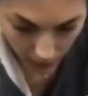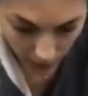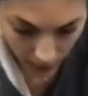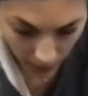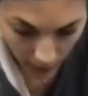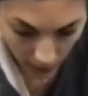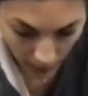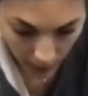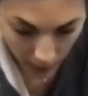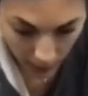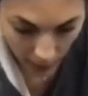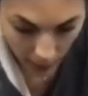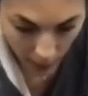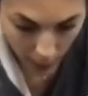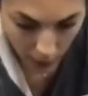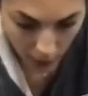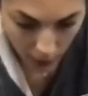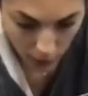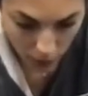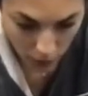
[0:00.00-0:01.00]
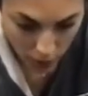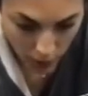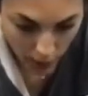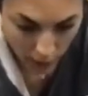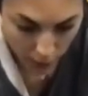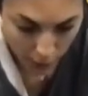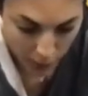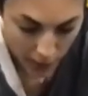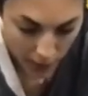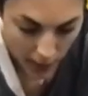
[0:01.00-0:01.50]
And now
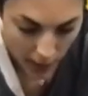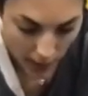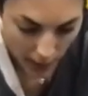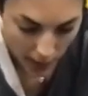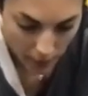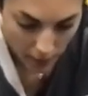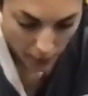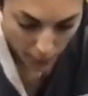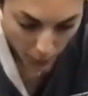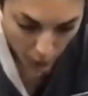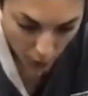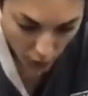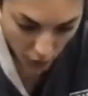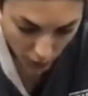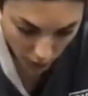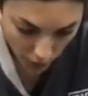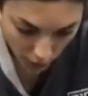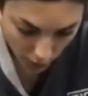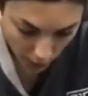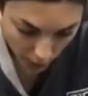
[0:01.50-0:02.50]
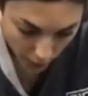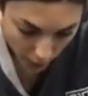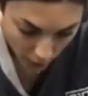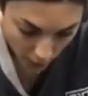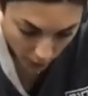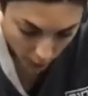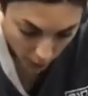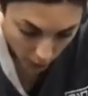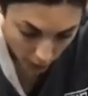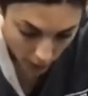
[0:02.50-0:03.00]
shift and push into the
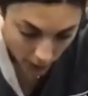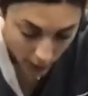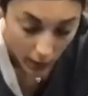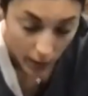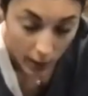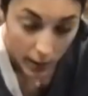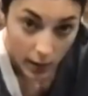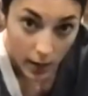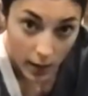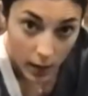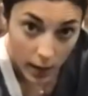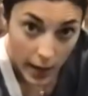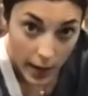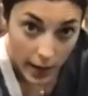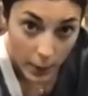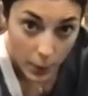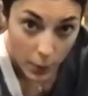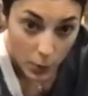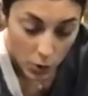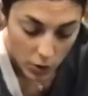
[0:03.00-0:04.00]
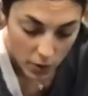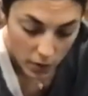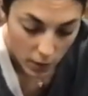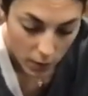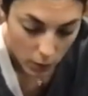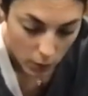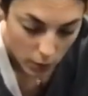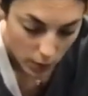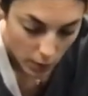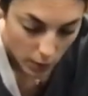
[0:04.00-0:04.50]
floor. Leg pushes
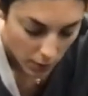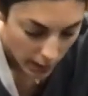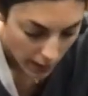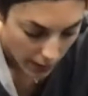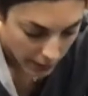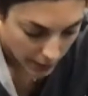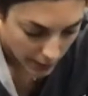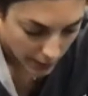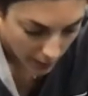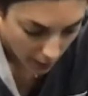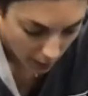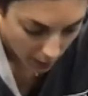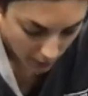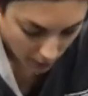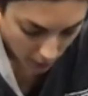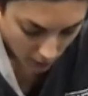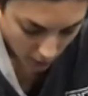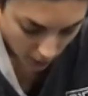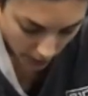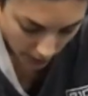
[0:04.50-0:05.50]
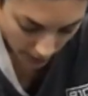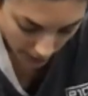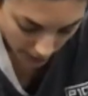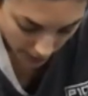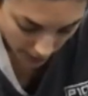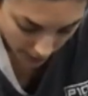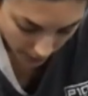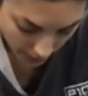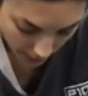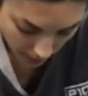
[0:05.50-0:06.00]
into the ground as hard as you
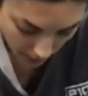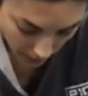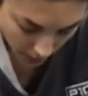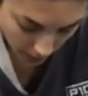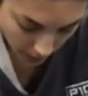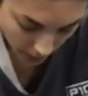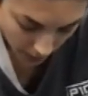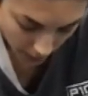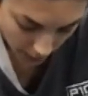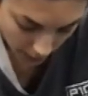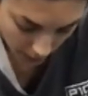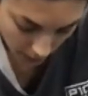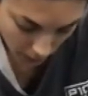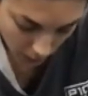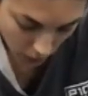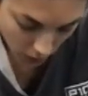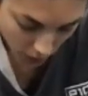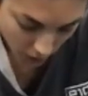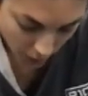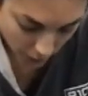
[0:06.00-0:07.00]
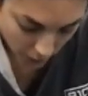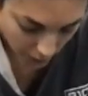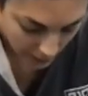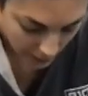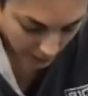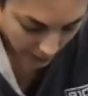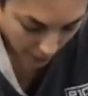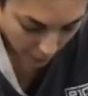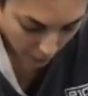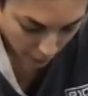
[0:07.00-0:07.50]
can. You should feel
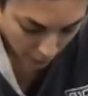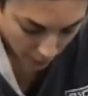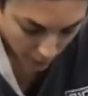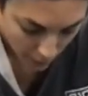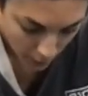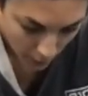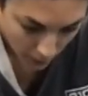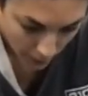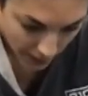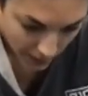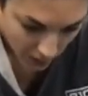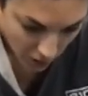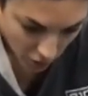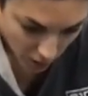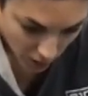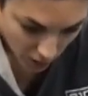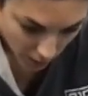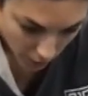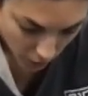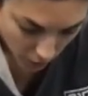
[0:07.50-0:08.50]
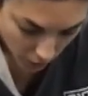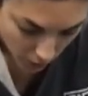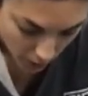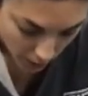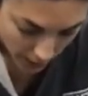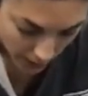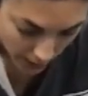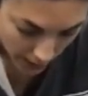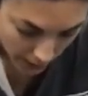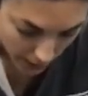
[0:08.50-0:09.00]
that from your butt cheek to
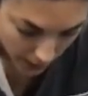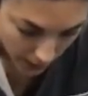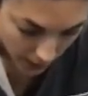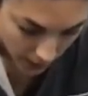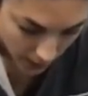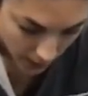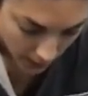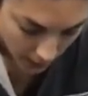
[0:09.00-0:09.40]
your heel.